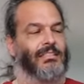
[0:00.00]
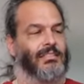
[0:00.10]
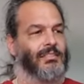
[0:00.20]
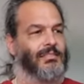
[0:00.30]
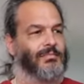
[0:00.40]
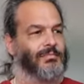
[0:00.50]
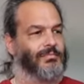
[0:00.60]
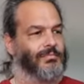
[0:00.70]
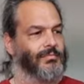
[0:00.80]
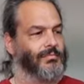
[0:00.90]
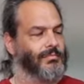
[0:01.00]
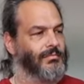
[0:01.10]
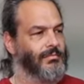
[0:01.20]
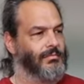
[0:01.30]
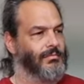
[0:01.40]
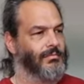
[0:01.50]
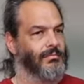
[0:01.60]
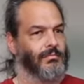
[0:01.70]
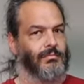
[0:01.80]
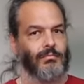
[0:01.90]

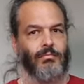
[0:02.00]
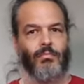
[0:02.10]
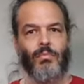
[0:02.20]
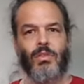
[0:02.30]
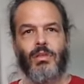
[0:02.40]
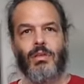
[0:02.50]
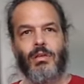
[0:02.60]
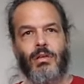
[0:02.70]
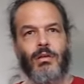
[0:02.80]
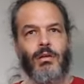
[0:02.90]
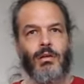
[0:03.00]
No words are spoken by the person on screen.